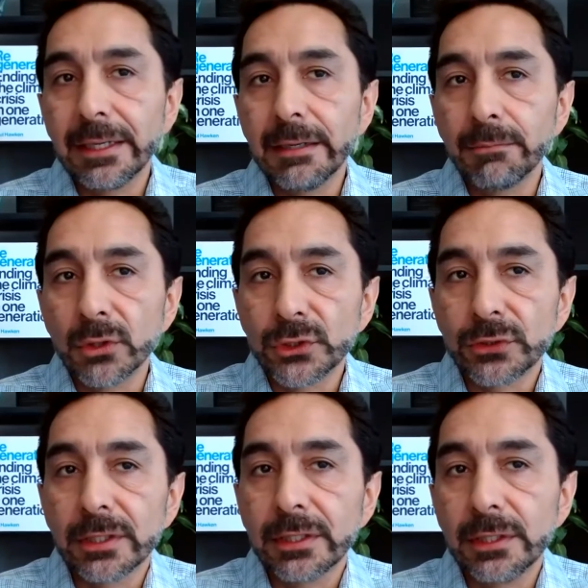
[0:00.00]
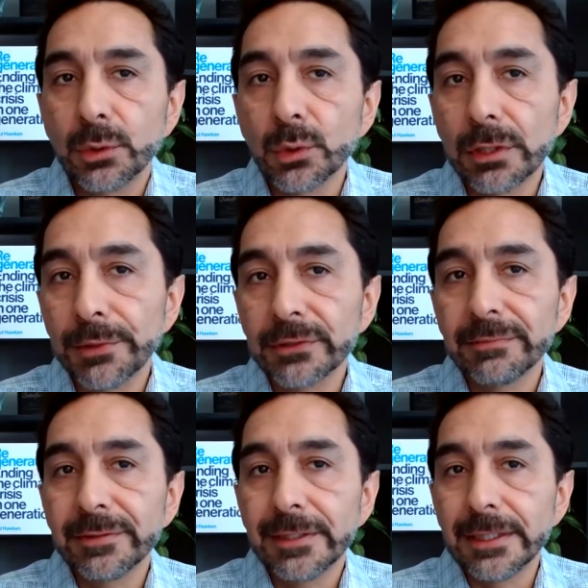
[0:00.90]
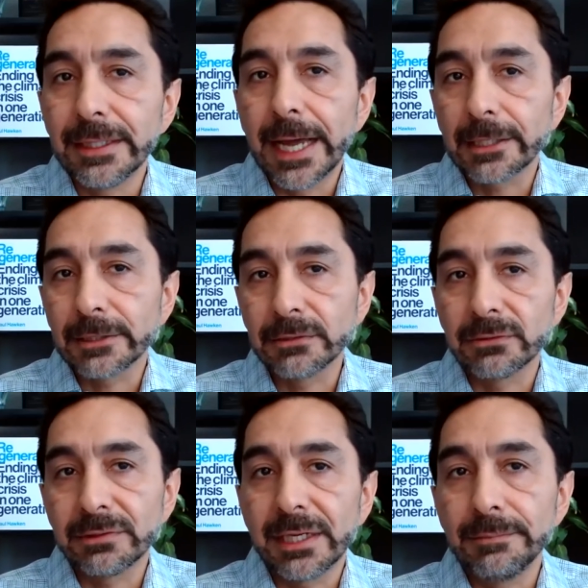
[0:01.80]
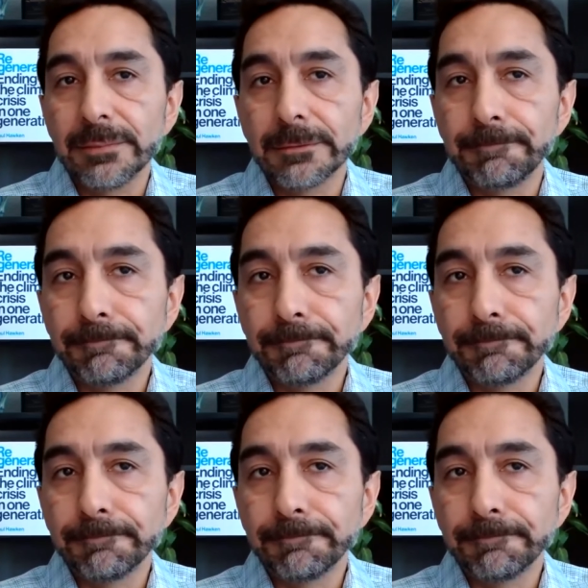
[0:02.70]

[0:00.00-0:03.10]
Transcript: emotional equilibrium in anxious times.